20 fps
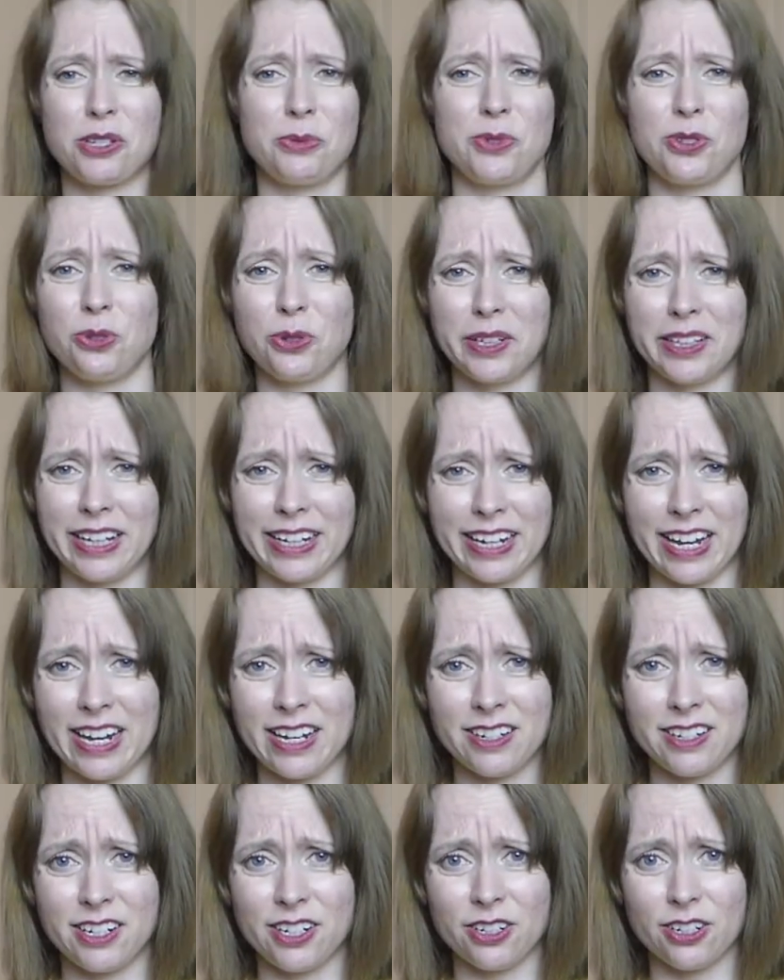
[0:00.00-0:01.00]
it was only like
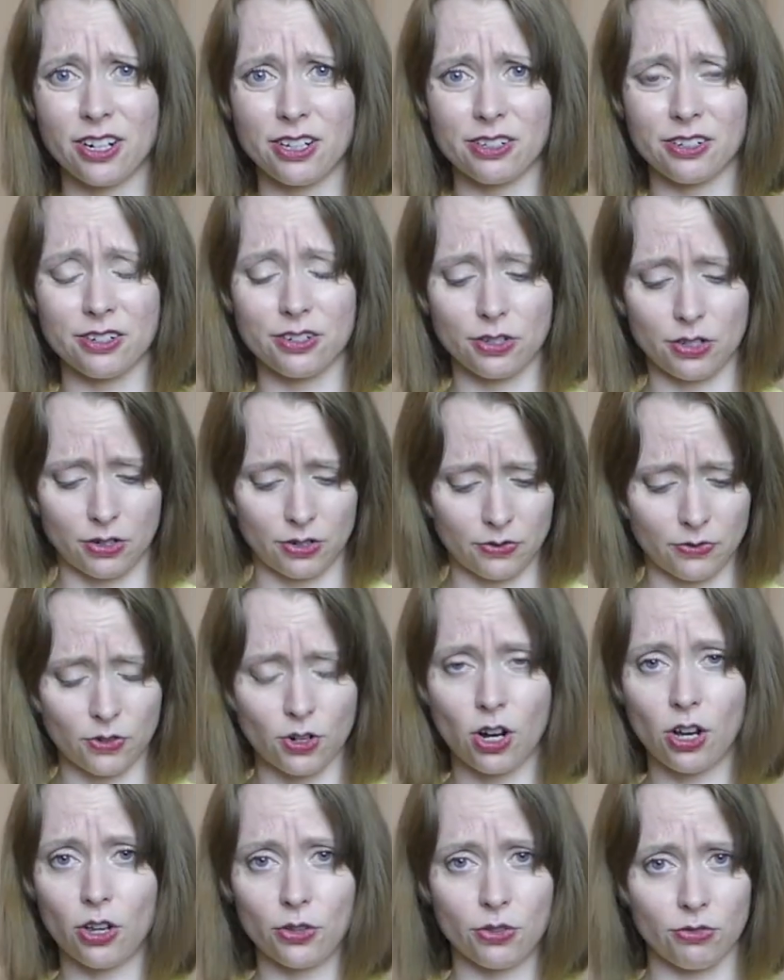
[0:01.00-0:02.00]
$18 for
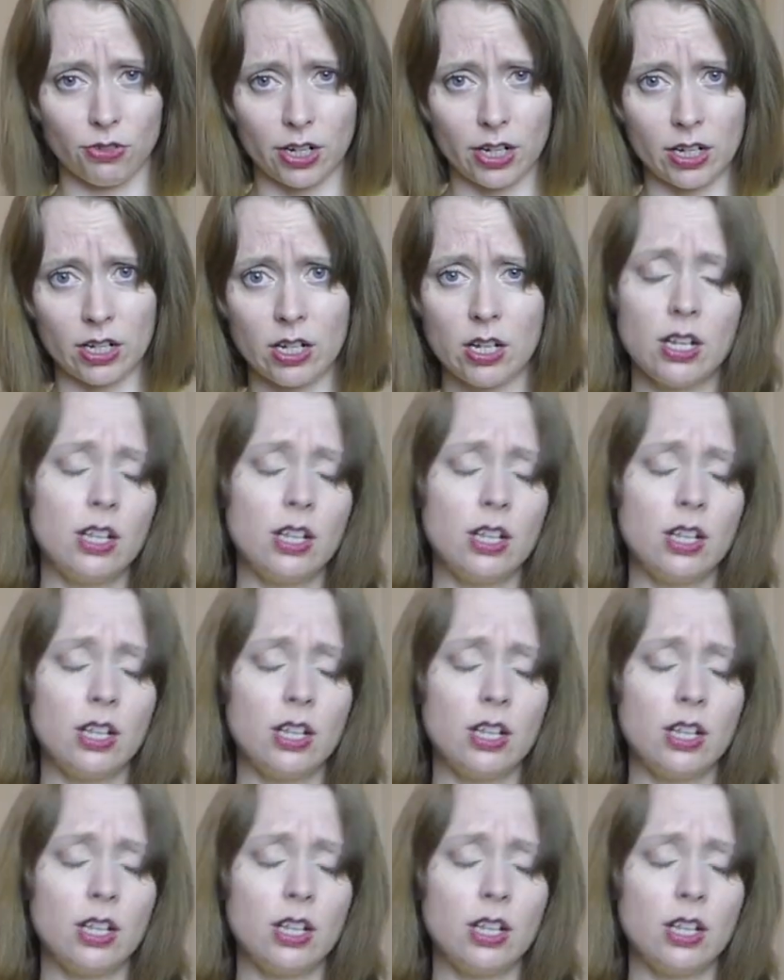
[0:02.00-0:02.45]
all 3.